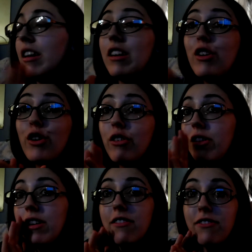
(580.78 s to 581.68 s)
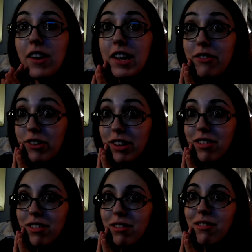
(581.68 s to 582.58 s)
You know, if I
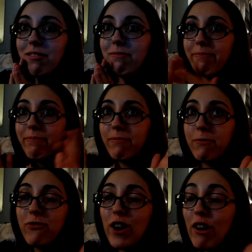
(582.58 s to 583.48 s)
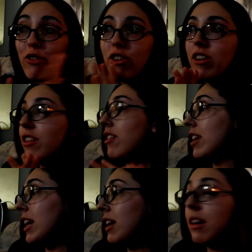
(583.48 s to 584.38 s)
wasn't frowned on
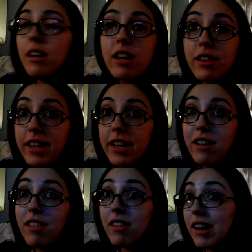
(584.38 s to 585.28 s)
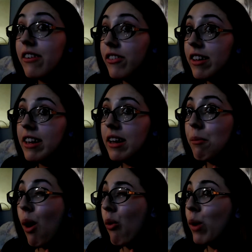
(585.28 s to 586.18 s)
to date clients, I would date him.
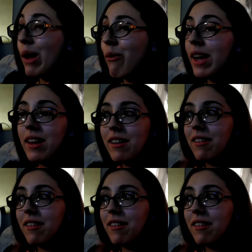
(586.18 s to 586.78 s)
Wink, wink.